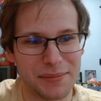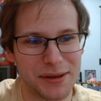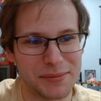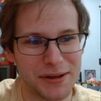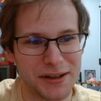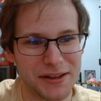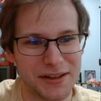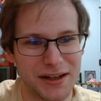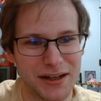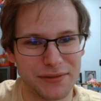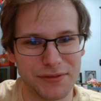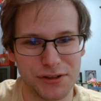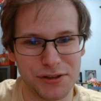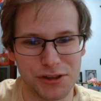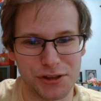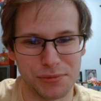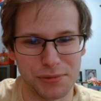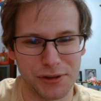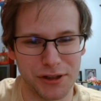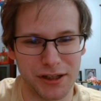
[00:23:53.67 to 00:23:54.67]
about that if you're
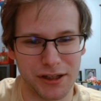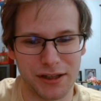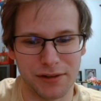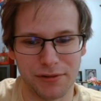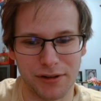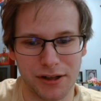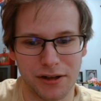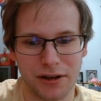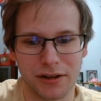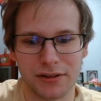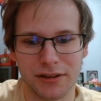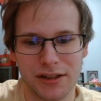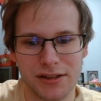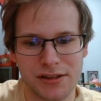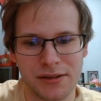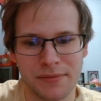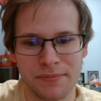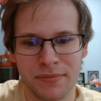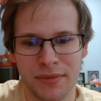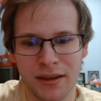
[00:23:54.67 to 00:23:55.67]
Super Ducky
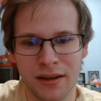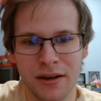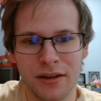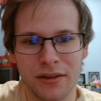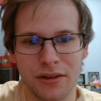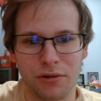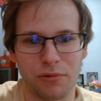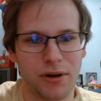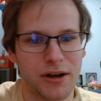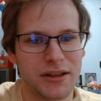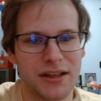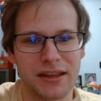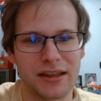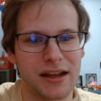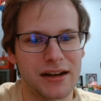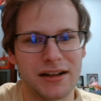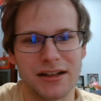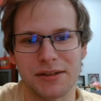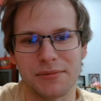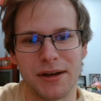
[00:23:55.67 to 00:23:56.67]
regardless. The one thing they
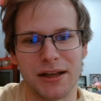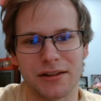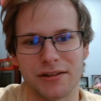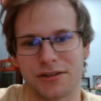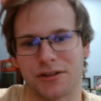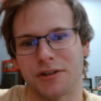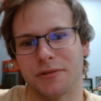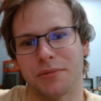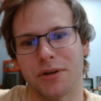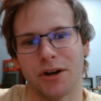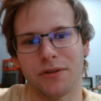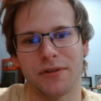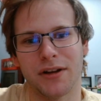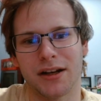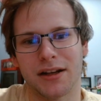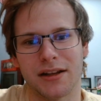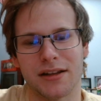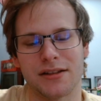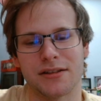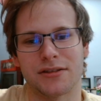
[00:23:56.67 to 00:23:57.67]
need to make this turn perfect
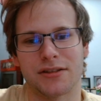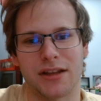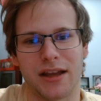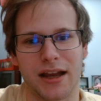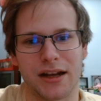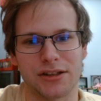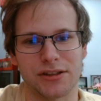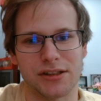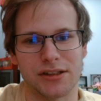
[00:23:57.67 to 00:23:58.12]
is to actually